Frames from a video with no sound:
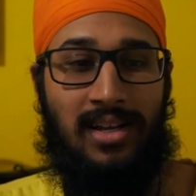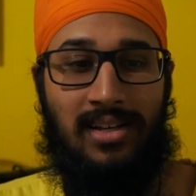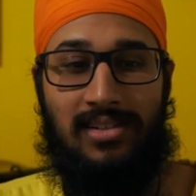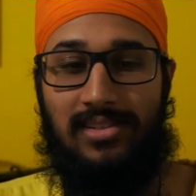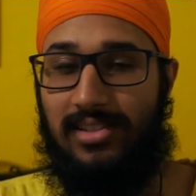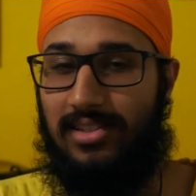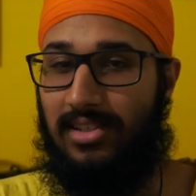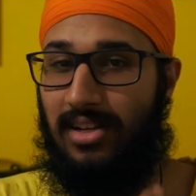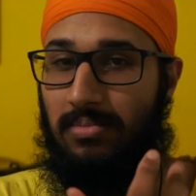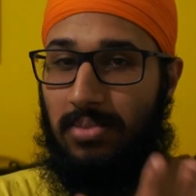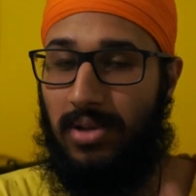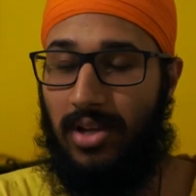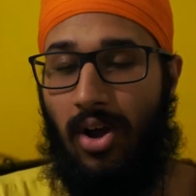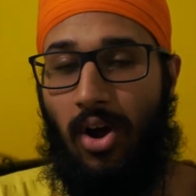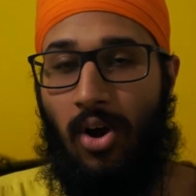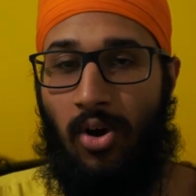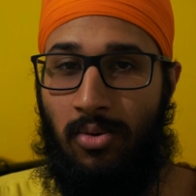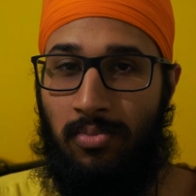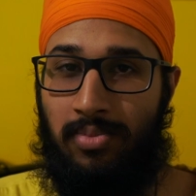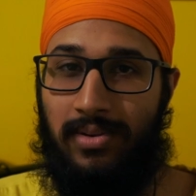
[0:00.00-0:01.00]
She's going to be her
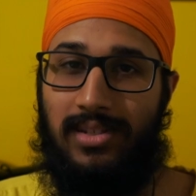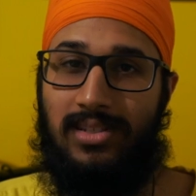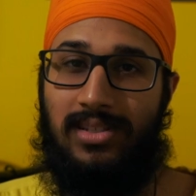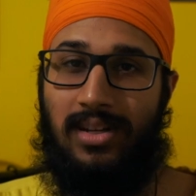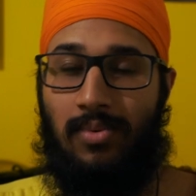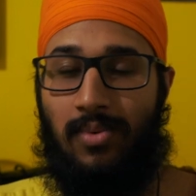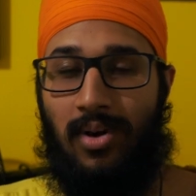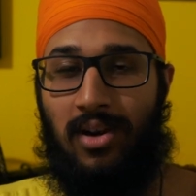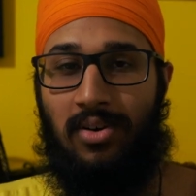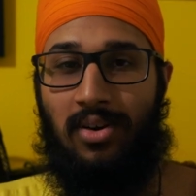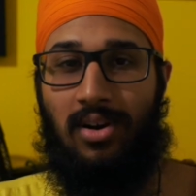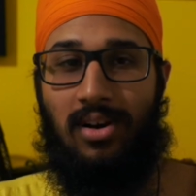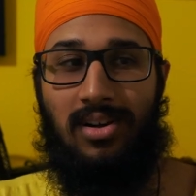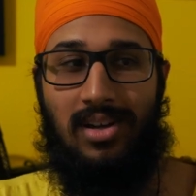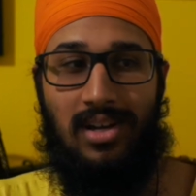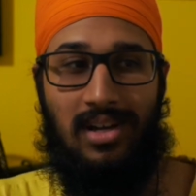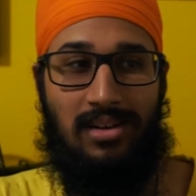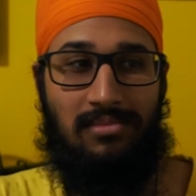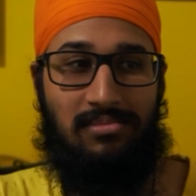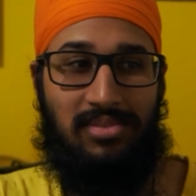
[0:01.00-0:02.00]
own person and
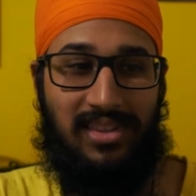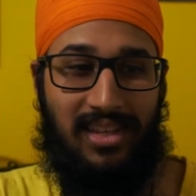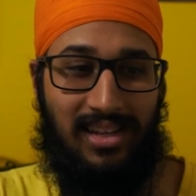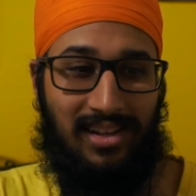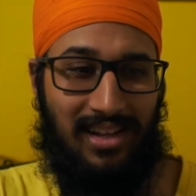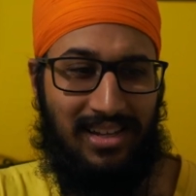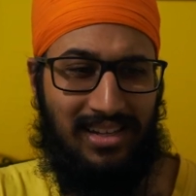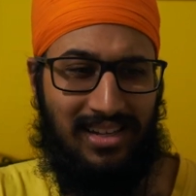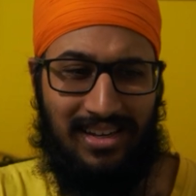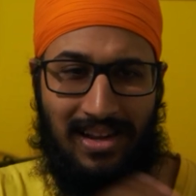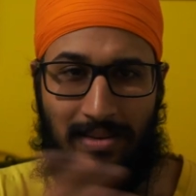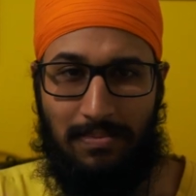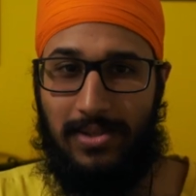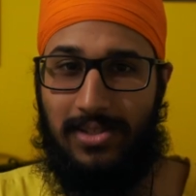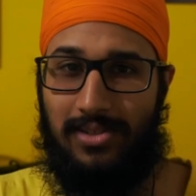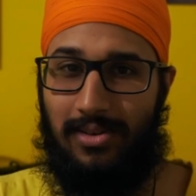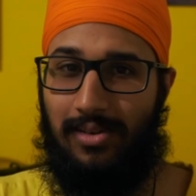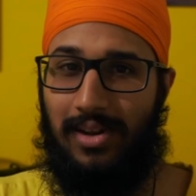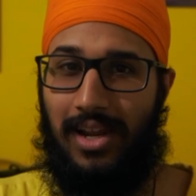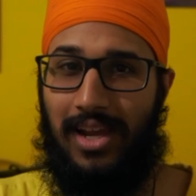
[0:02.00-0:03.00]
whatnot. But then like an
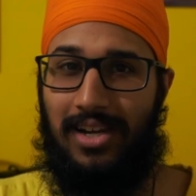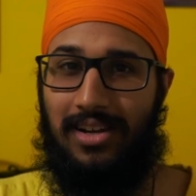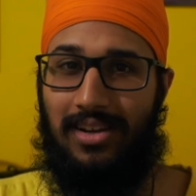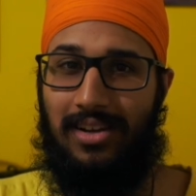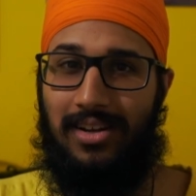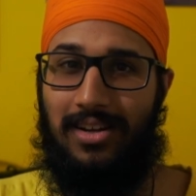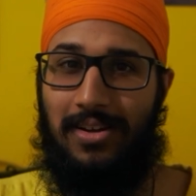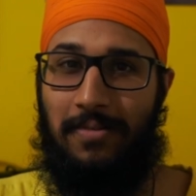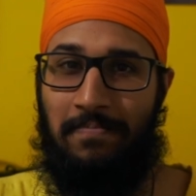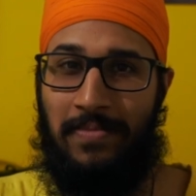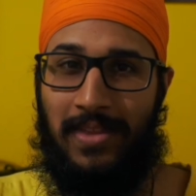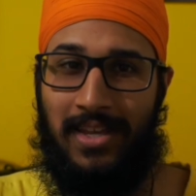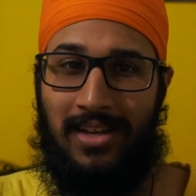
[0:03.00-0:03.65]
episode later,